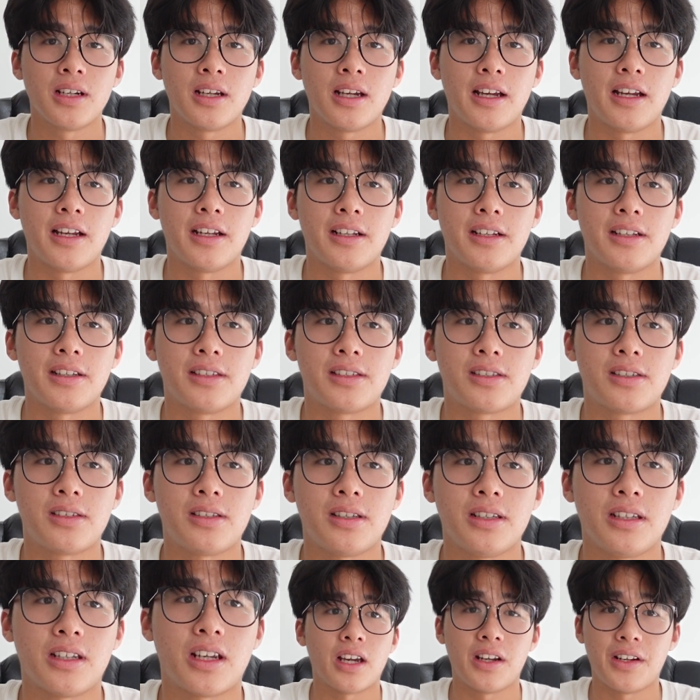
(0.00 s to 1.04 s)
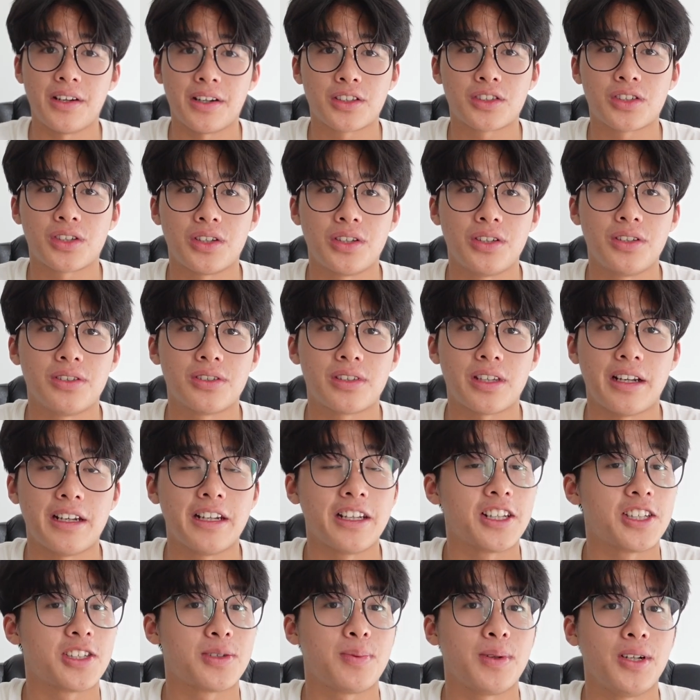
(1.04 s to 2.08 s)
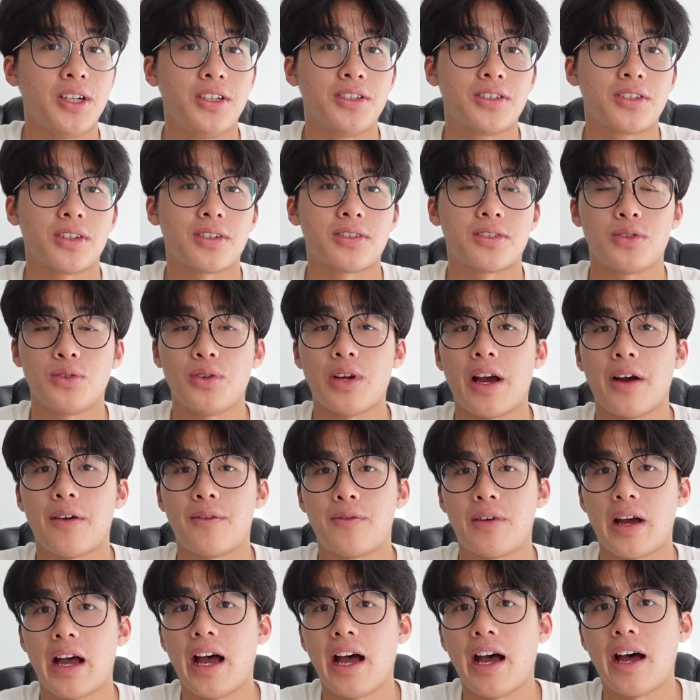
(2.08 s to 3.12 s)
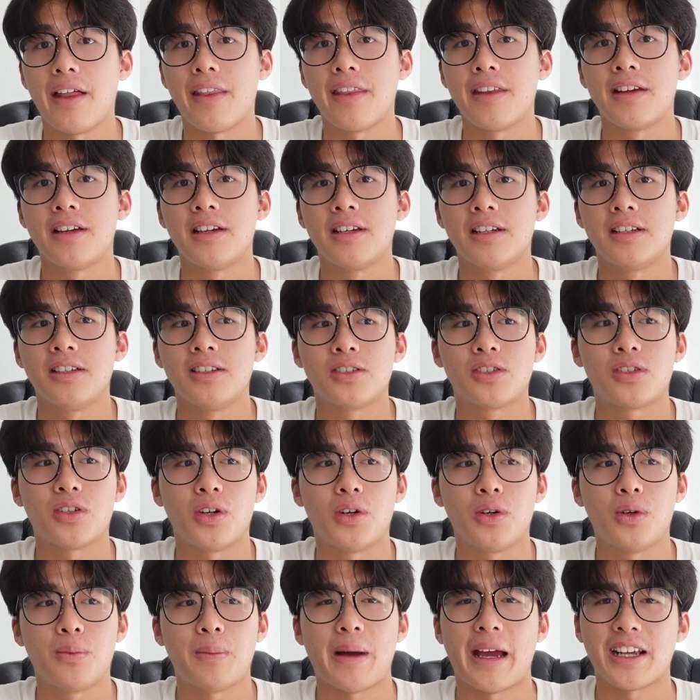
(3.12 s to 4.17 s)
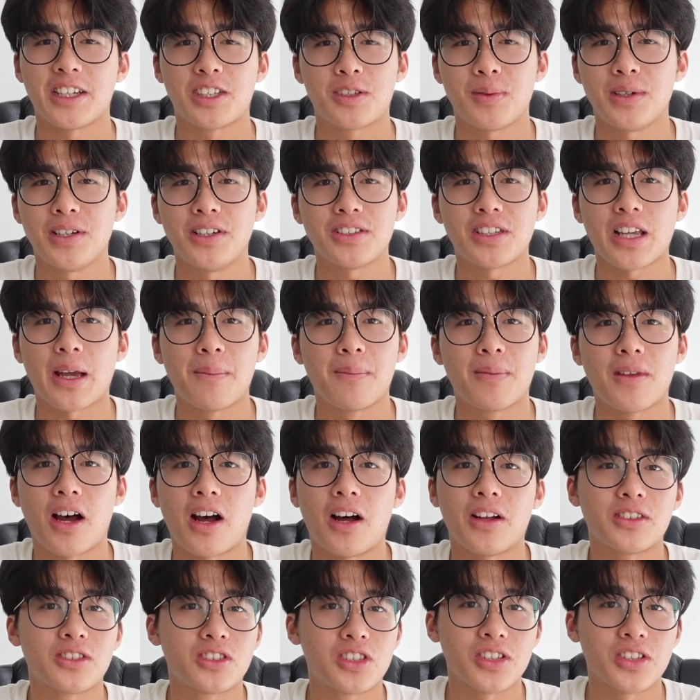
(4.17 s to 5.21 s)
is the connections and experiences you have had. So by experience, I'm not